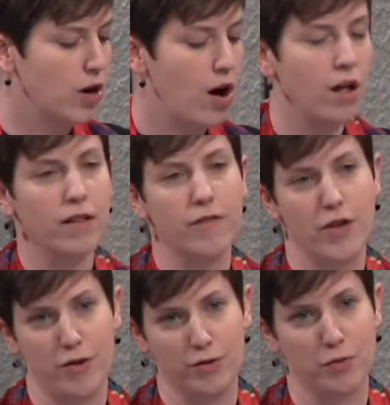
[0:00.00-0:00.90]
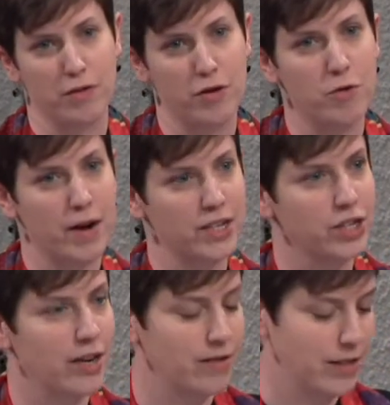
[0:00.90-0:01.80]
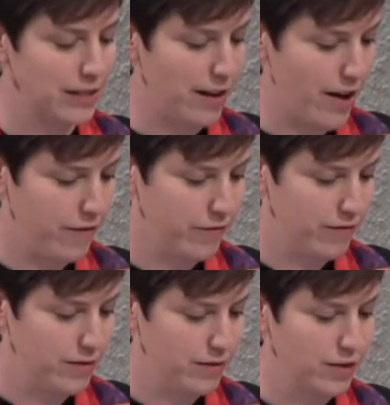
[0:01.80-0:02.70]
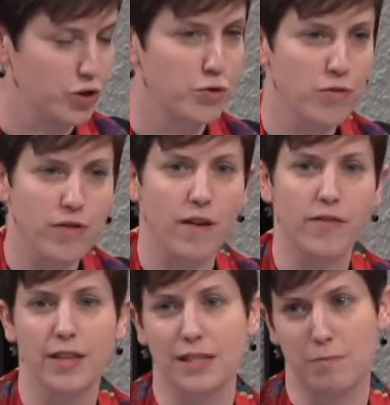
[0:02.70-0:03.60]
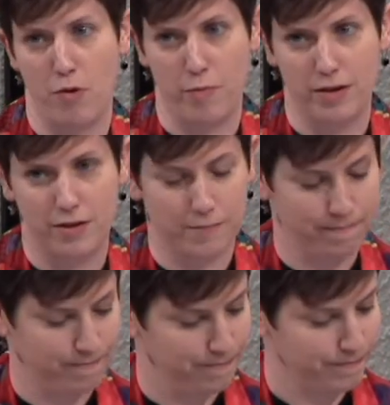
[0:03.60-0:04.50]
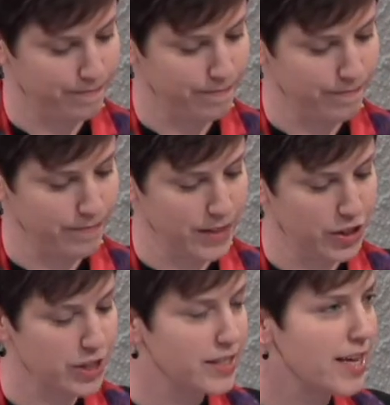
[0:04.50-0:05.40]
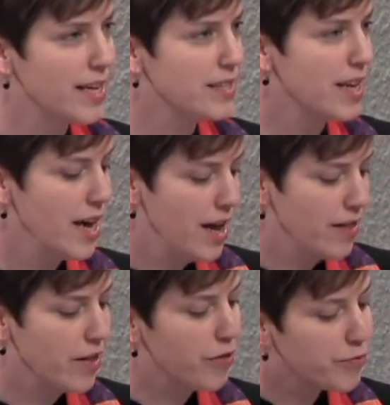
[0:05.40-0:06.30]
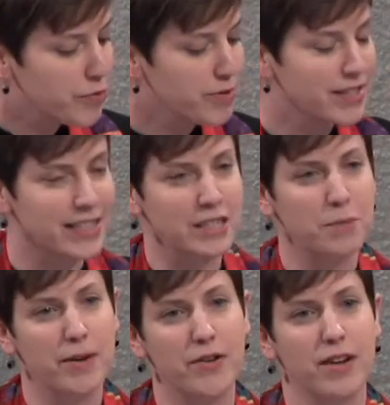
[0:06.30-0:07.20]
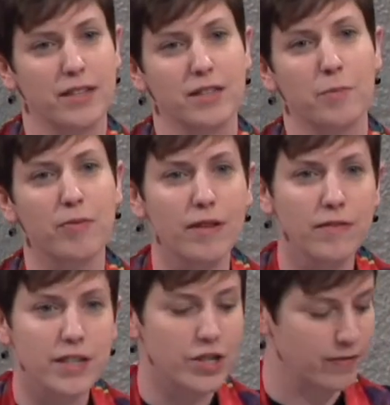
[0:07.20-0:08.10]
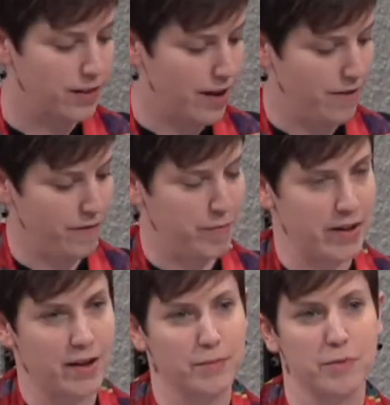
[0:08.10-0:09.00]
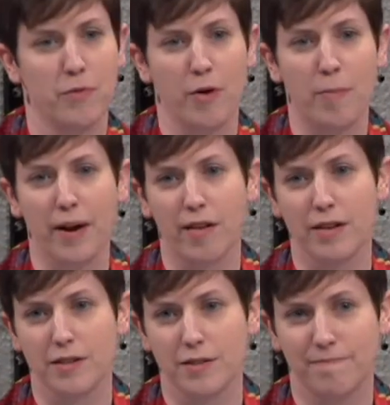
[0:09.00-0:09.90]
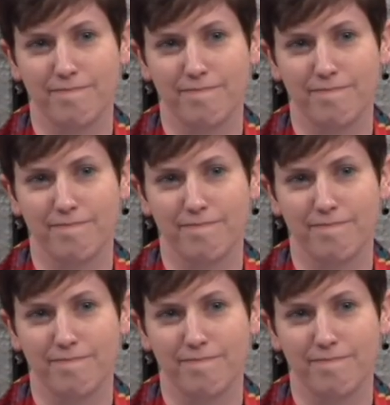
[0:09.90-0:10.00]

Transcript: all of those with whom I share this life, the truth of this moment. She says that through this experience, the privilege of life becomes more apparent.